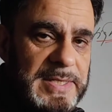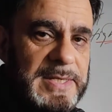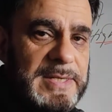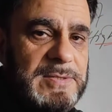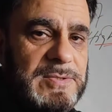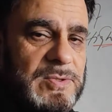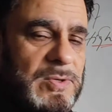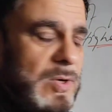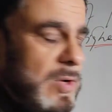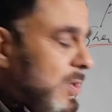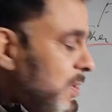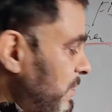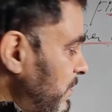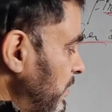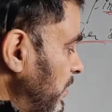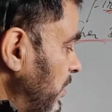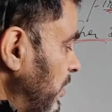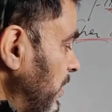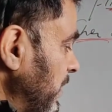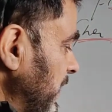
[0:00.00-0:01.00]
is
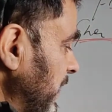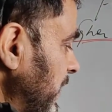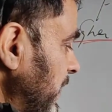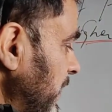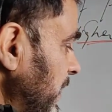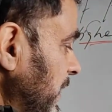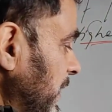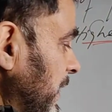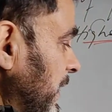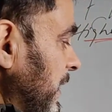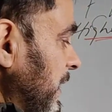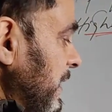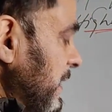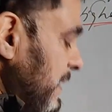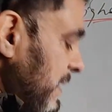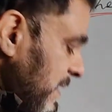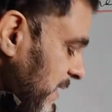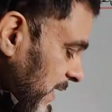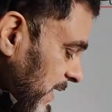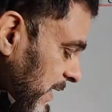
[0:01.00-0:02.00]
of order
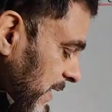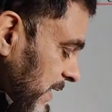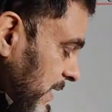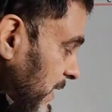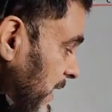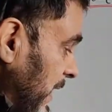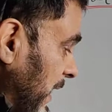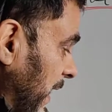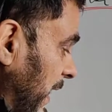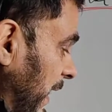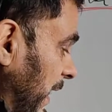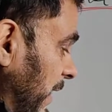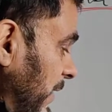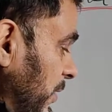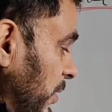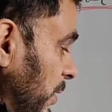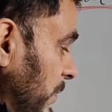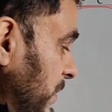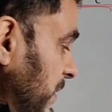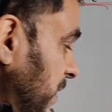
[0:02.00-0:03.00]
second and
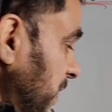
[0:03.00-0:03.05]
of